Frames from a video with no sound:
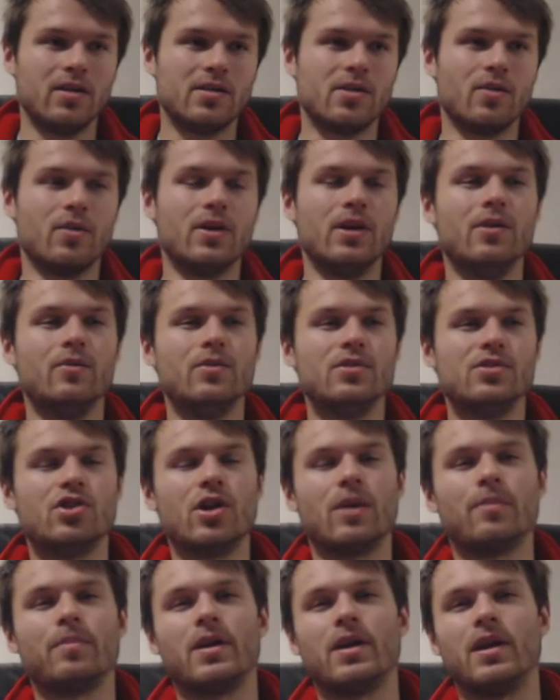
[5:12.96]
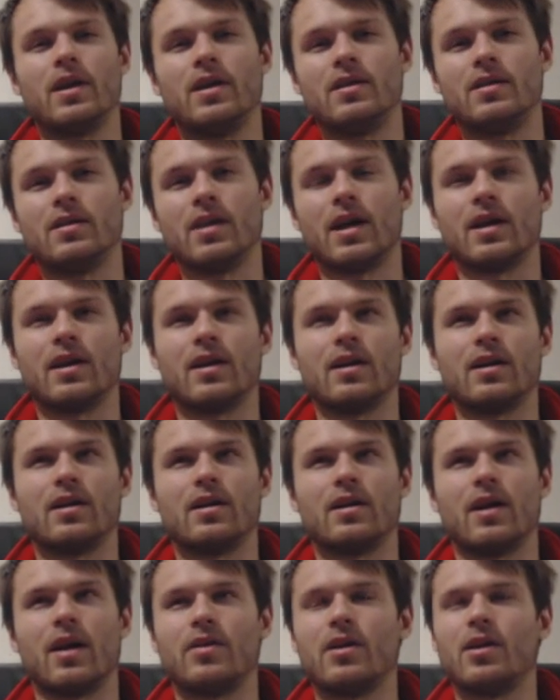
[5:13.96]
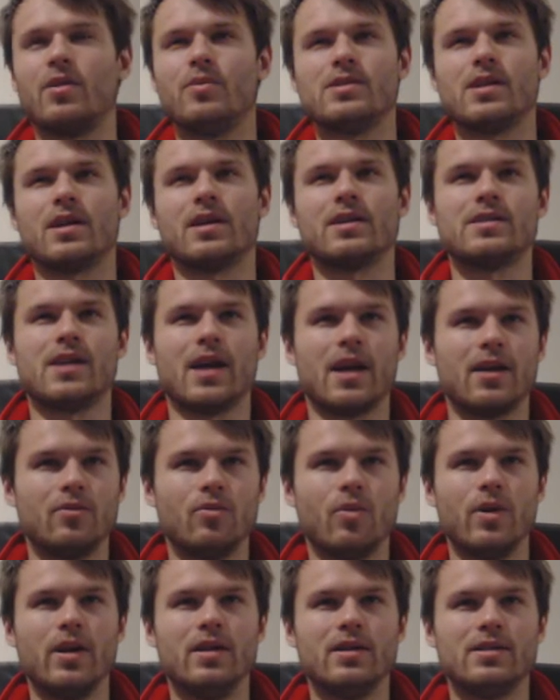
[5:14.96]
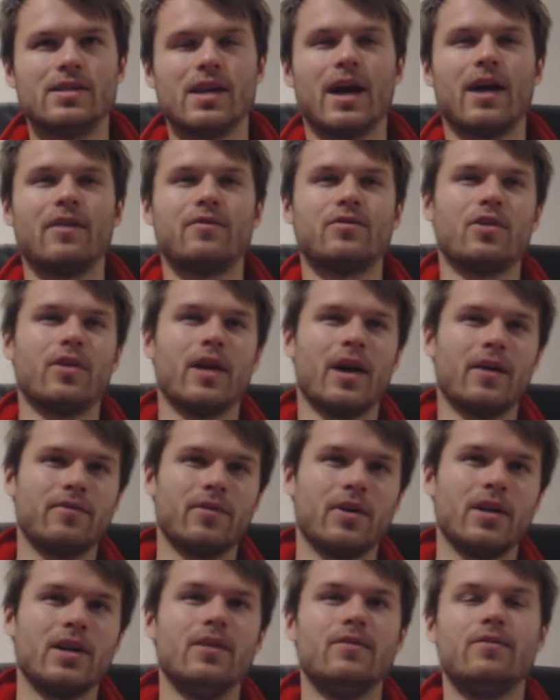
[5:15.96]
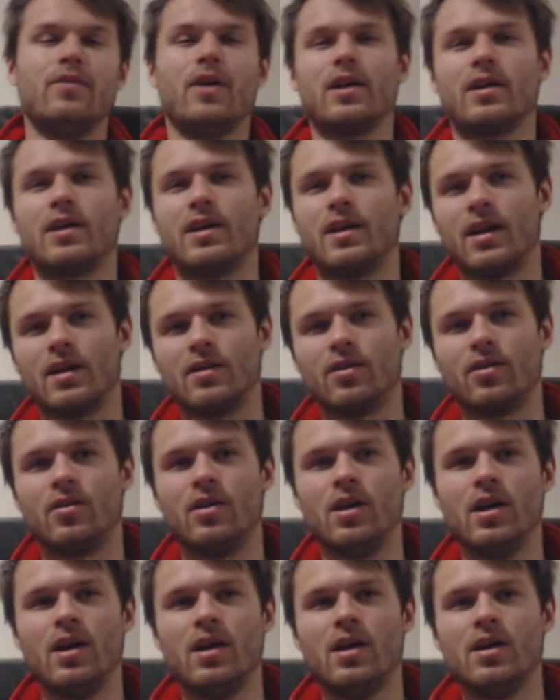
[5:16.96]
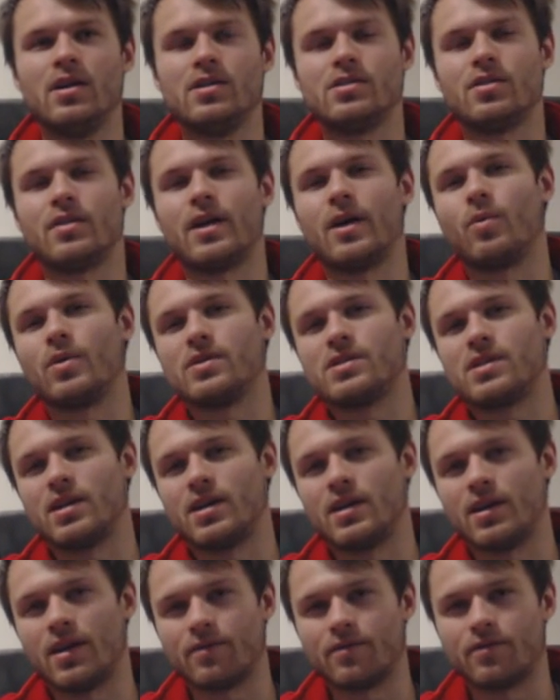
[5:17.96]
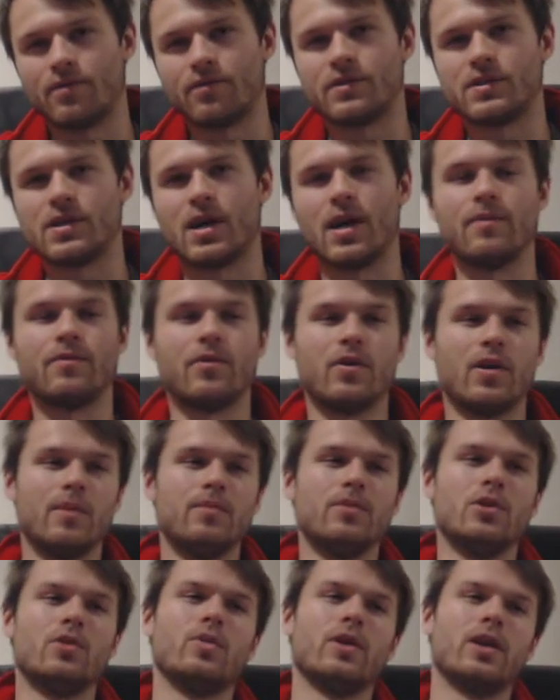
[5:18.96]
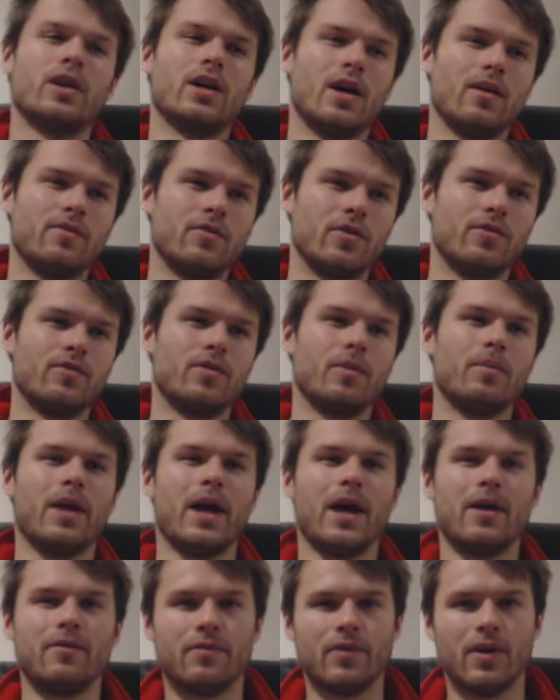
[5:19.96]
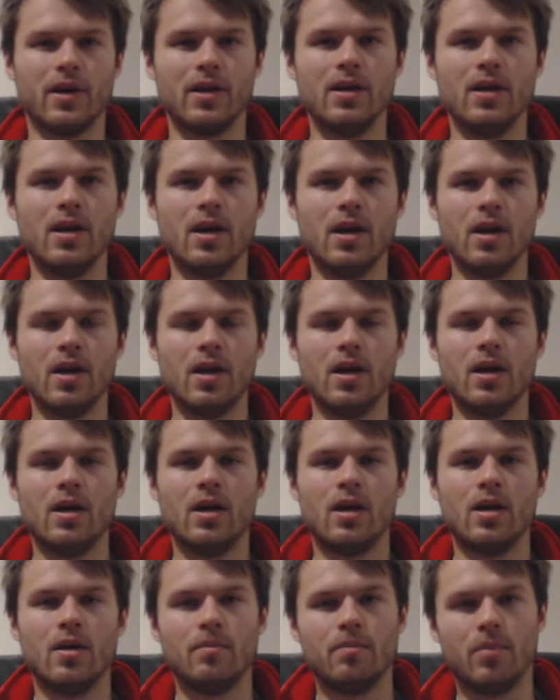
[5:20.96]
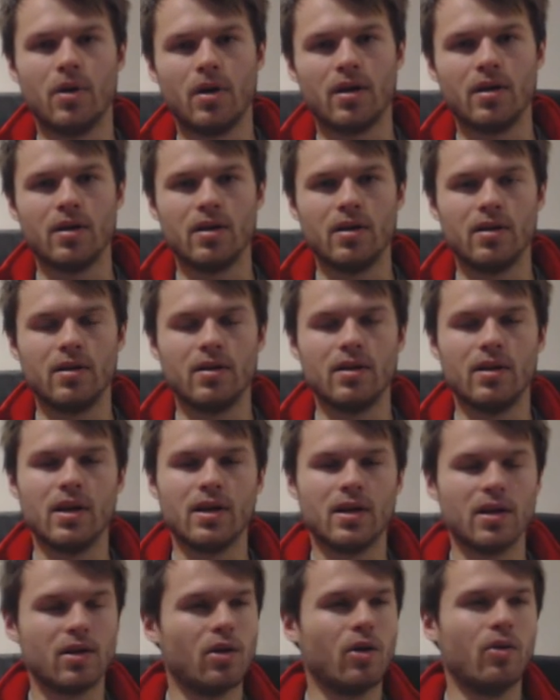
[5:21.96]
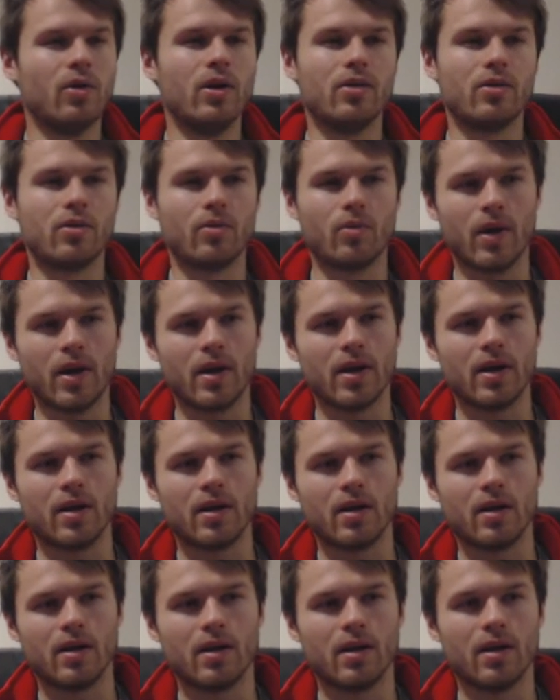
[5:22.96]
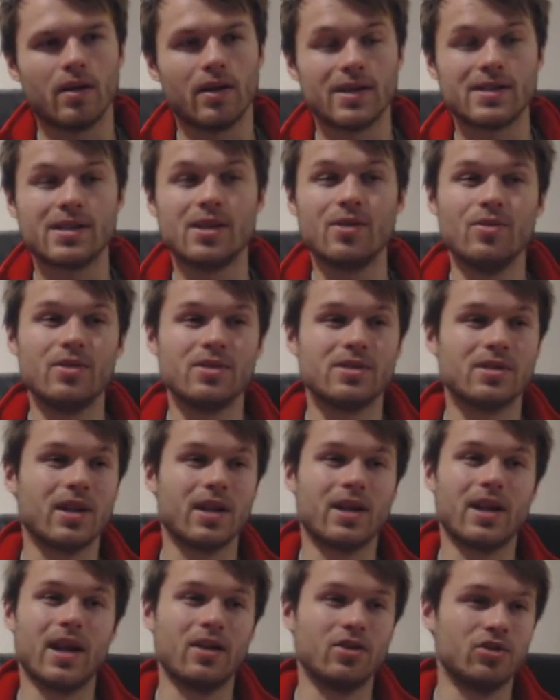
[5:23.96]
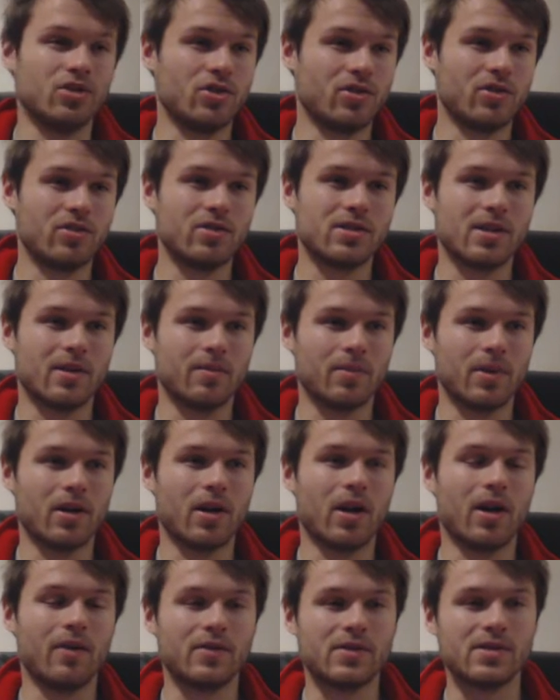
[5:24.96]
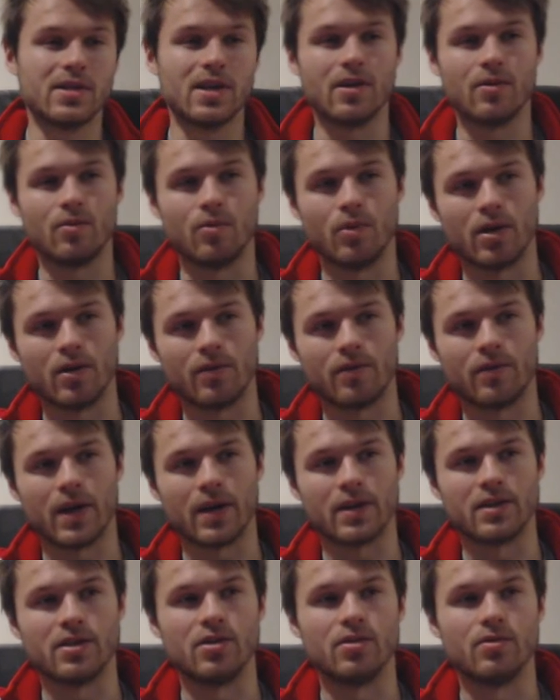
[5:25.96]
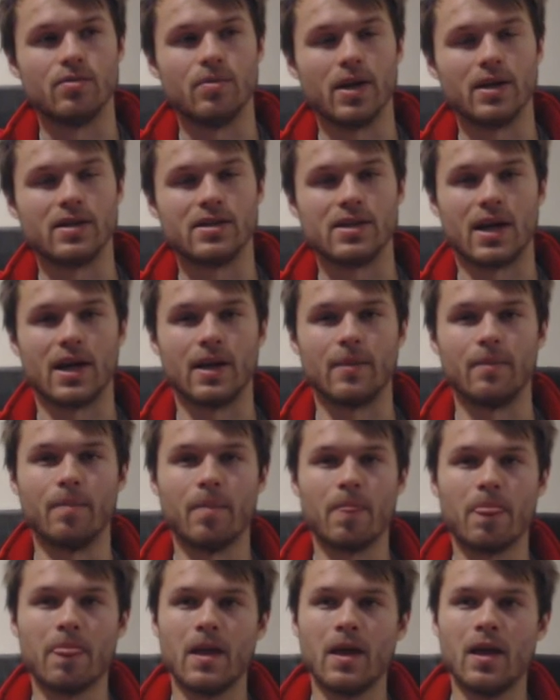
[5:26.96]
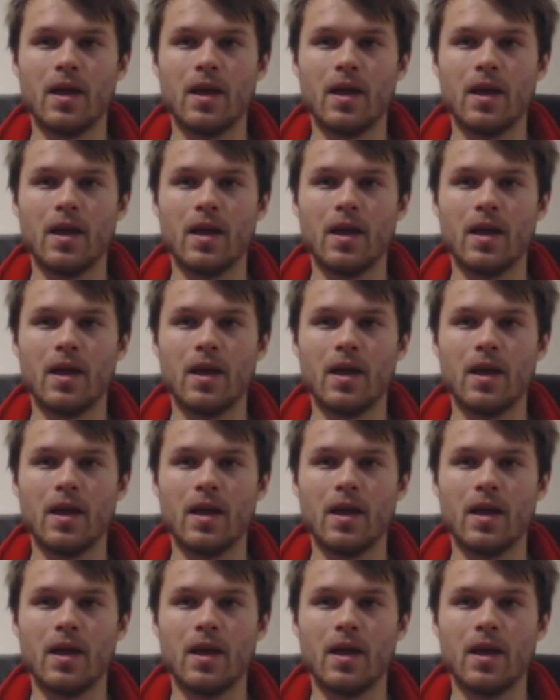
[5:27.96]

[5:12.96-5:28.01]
So he was jumping in like, I think it was like 10 weeks after that fight he fought Canelo. So that wasn't enough time for him to recover from that fight. But it could go either way. Unless he was like injured or something, obviously it would affect you big time.